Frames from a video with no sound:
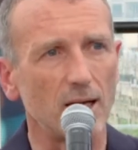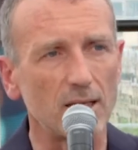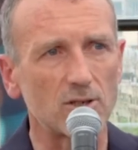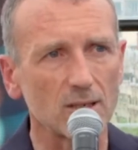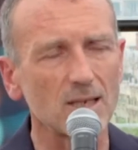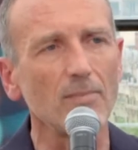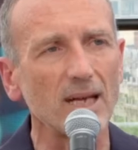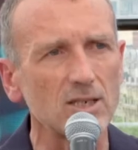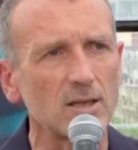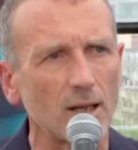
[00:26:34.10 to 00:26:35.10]
Just
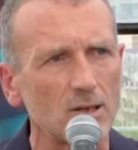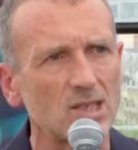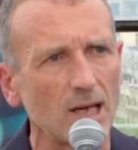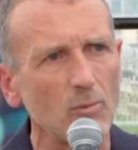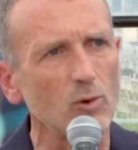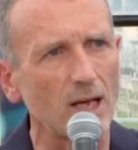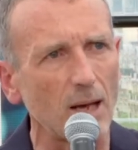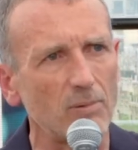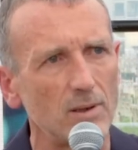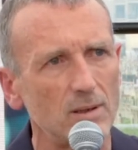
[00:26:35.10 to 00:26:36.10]
imagine that the same would
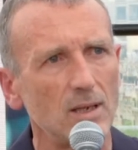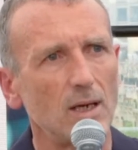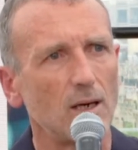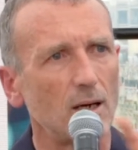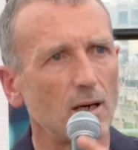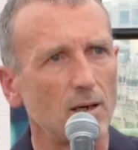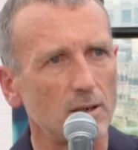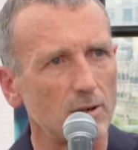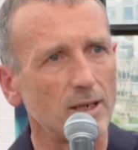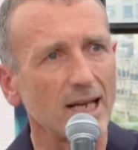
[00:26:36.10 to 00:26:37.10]
happen
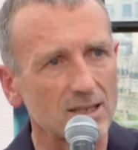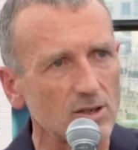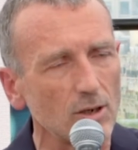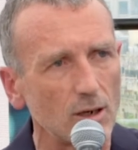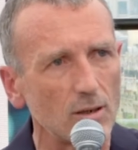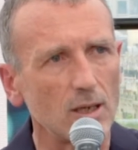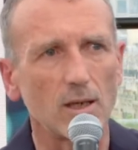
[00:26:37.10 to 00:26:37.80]
next year.